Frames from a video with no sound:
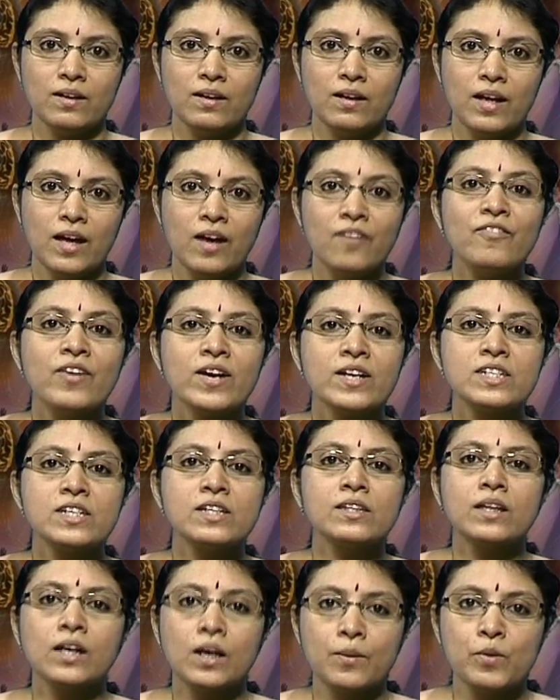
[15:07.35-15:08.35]
affecting
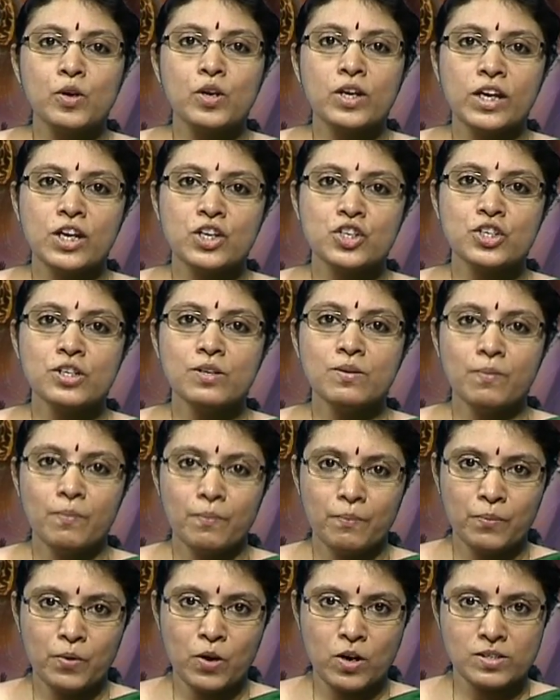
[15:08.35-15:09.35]
the communication
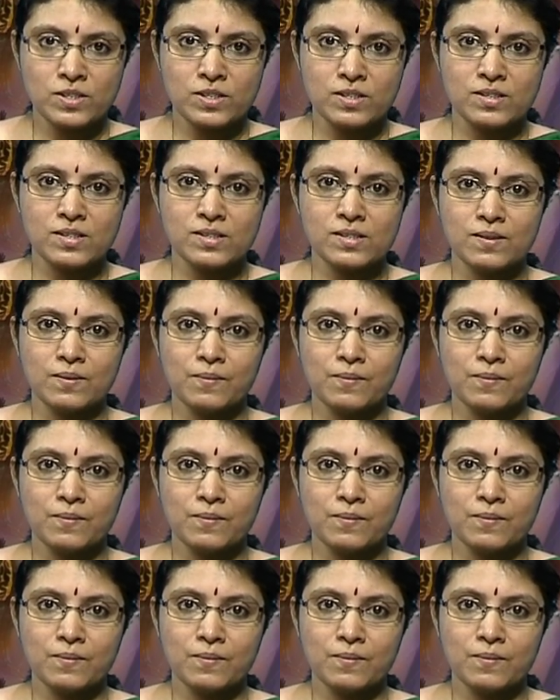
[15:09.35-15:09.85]
process.